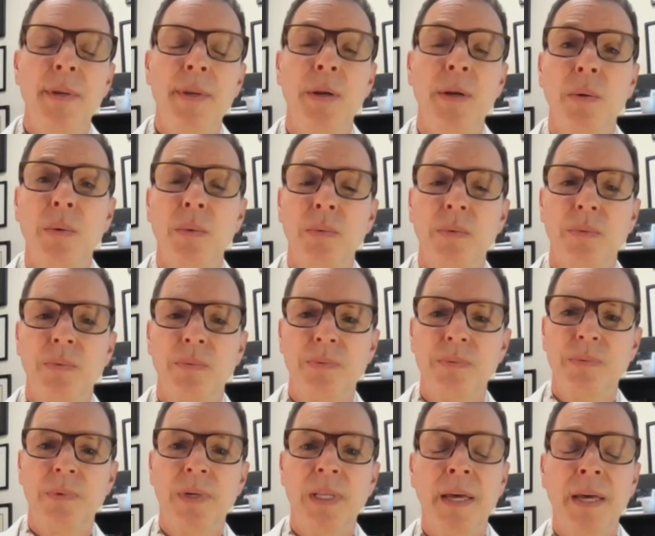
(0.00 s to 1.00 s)
I mean,
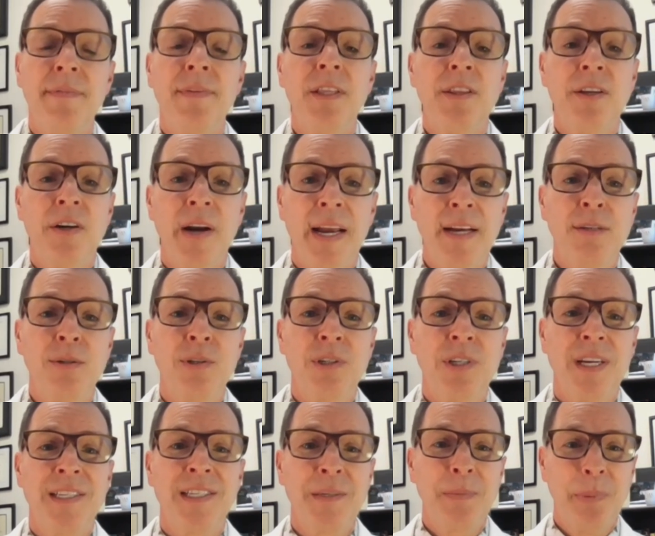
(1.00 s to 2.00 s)
we love that they're
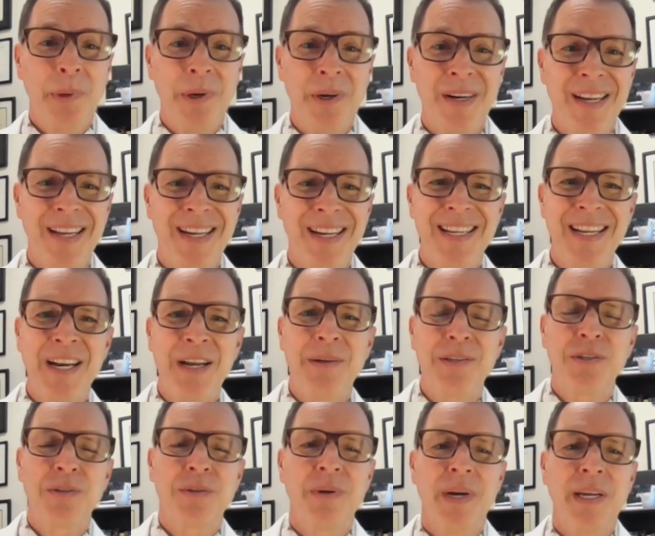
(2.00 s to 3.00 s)
exercising period you know
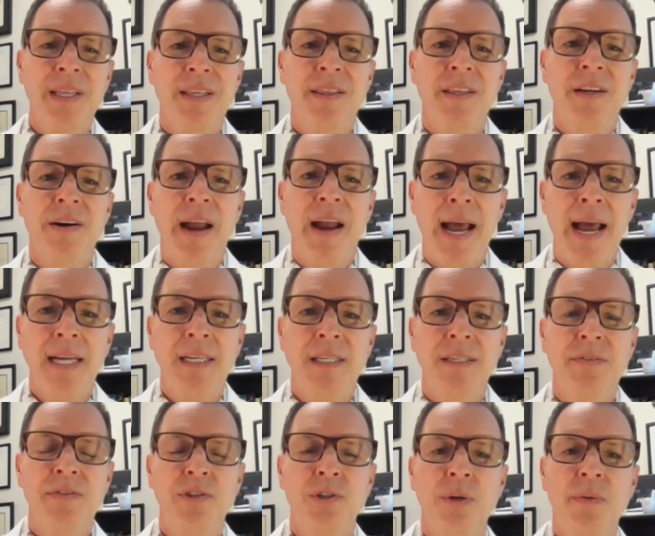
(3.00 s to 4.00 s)
it's great that they're
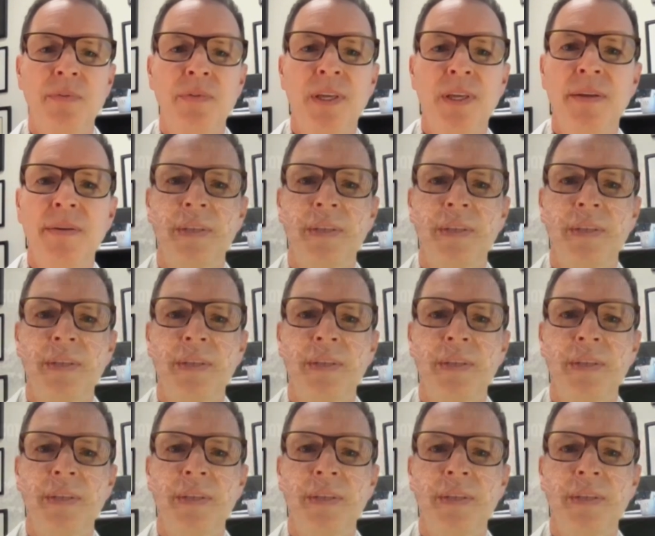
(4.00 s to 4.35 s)
active so if